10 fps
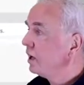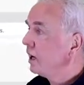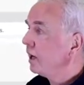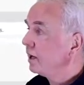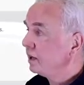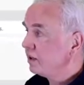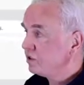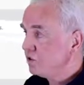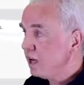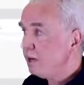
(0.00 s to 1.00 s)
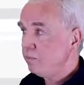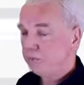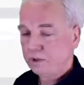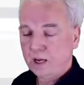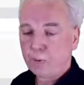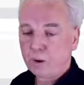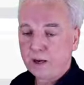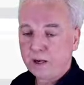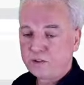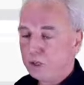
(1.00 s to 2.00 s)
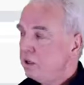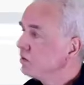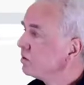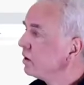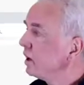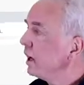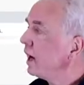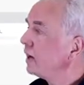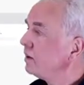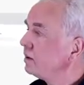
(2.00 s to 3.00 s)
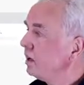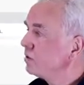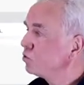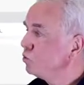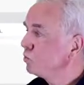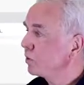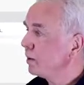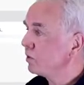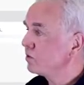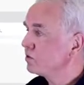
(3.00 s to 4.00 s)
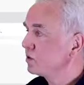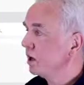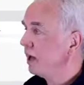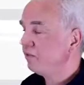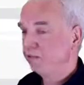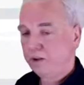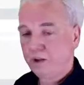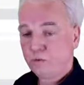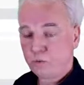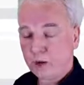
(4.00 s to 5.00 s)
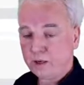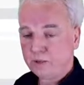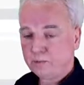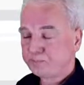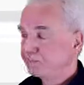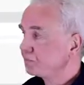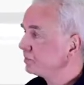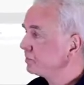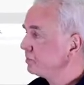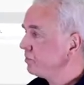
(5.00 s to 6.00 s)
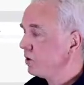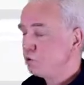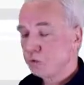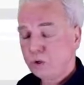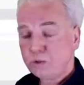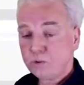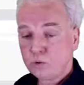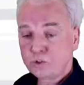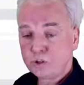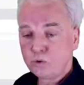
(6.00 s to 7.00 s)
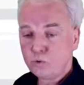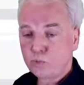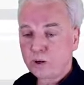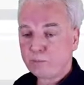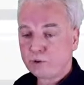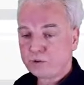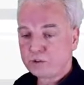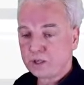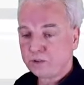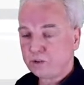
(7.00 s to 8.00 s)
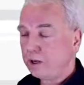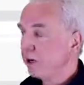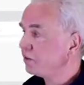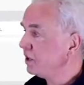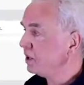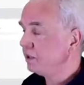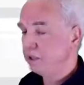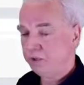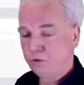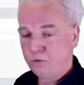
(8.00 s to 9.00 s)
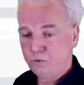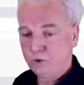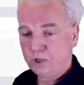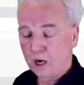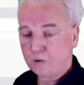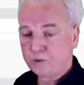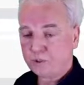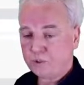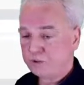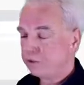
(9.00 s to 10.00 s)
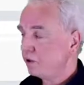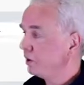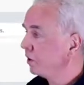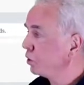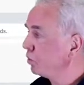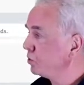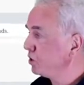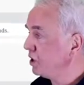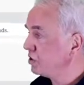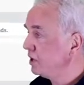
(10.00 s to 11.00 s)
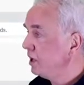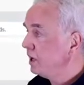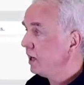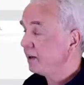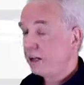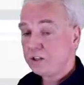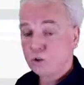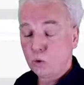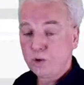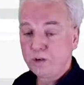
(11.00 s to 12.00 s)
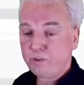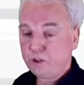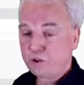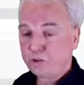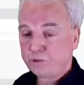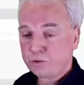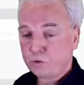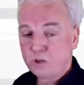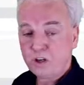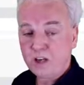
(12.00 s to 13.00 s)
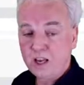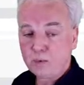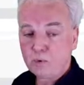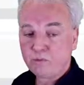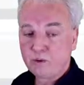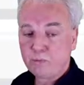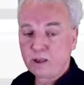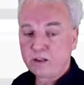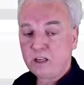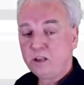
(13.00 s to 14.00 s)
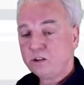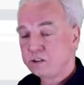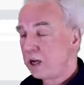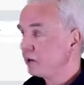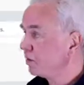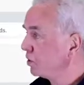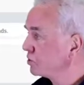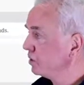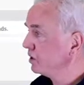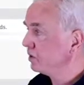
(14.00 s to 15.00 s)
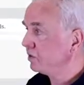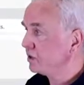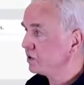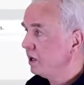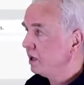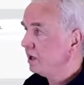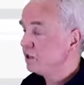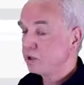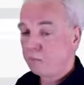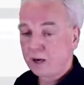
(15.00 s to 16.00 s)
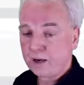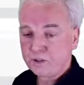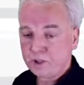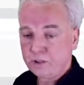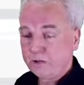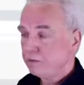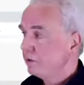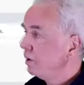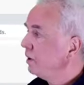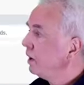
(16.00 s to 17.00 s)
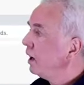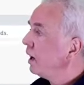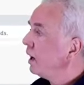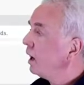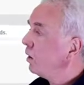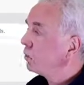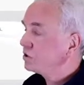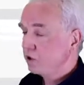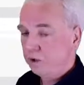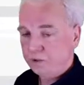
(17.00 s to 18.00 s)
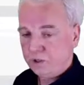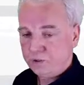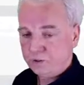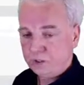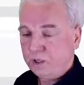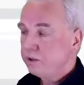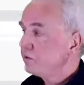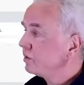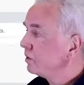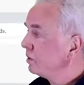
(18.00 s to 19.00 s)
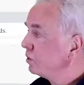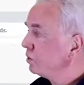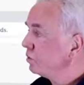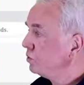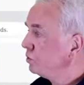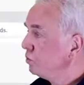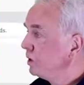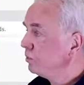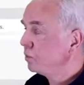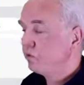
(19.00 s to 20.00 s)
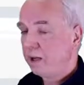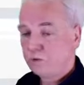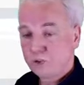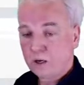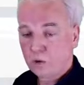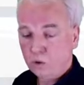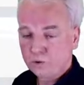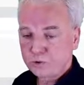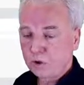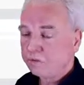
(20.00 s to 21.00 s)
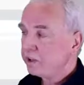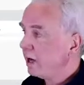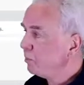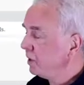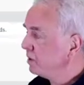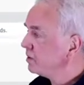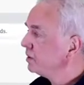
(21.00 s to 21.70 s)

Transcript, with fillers: that is named apply as int and it takes two parameters left and right so those, those are the two parameters that uh, are taken into account in this uh, computation. And that is the whole definition. So the name of the method inside the functional interface is apply as int. Uh, result is int, the two input values are also of type int.